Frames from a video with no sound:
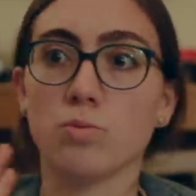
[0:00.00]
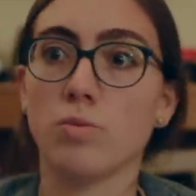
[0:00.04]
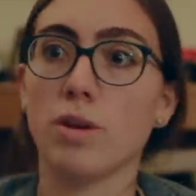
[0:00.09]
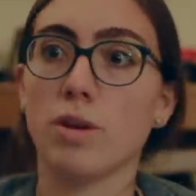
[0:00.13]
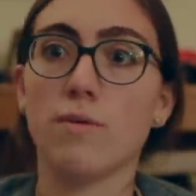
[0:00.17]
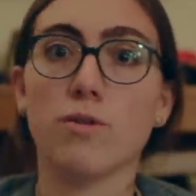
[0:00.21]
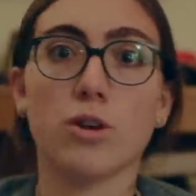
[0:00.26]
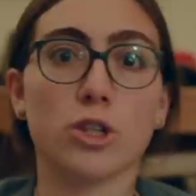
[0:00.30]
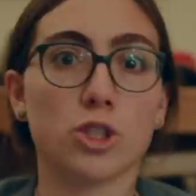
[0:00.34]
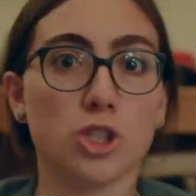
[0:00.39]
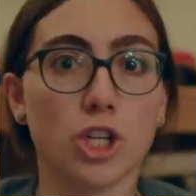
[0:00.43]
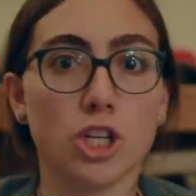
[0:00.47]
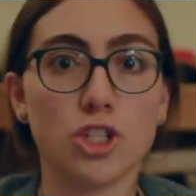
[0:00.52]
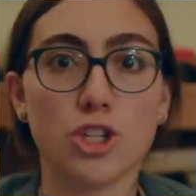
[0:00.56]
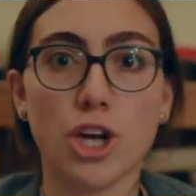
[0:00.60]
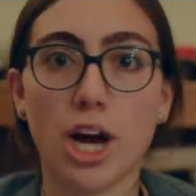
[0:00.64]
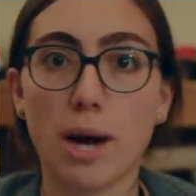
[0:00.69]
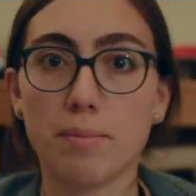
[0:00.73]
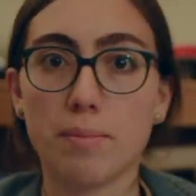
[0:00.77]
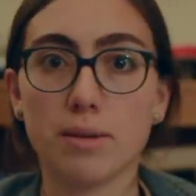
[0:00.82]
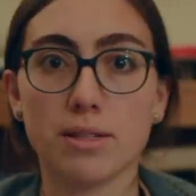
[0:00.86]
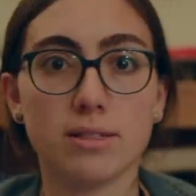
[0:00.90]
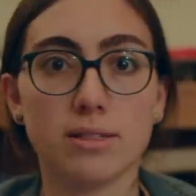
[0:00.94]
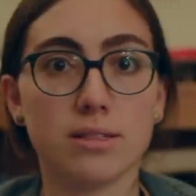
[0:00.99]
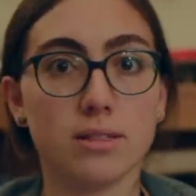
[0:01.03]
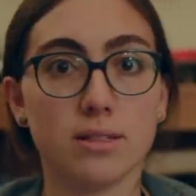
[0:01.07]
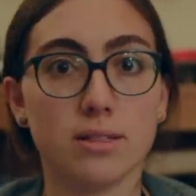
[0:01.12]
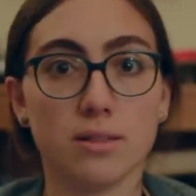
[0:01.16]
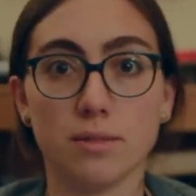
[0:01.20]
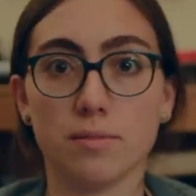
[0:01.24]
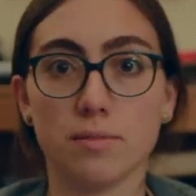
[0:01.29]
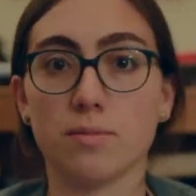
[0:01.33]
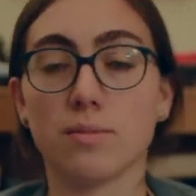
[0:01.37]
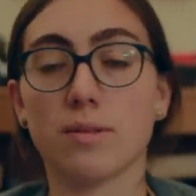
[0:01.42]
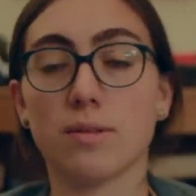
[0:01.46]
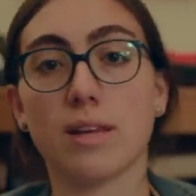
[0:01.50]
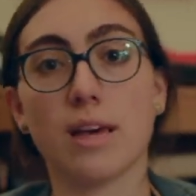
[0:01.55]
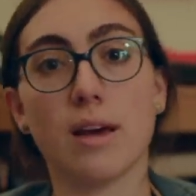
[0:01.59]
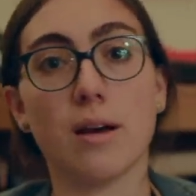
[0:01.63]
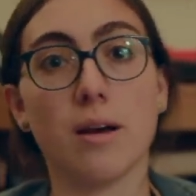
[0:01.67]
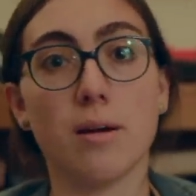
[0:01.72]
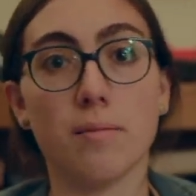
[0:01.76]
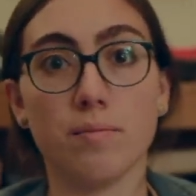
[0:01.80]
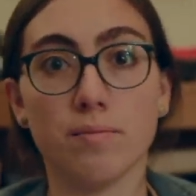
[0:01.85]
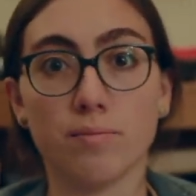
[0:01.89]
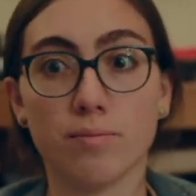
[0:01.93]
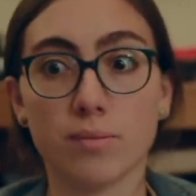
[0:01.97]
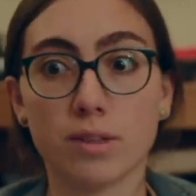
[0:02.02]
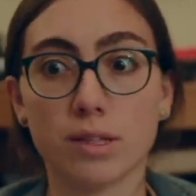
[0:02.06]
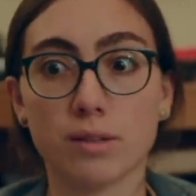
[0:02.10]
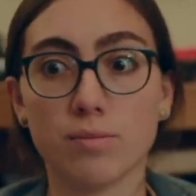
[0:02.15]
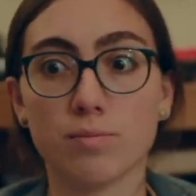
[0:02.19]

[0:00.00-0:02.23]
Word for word: if your judge happens to get um,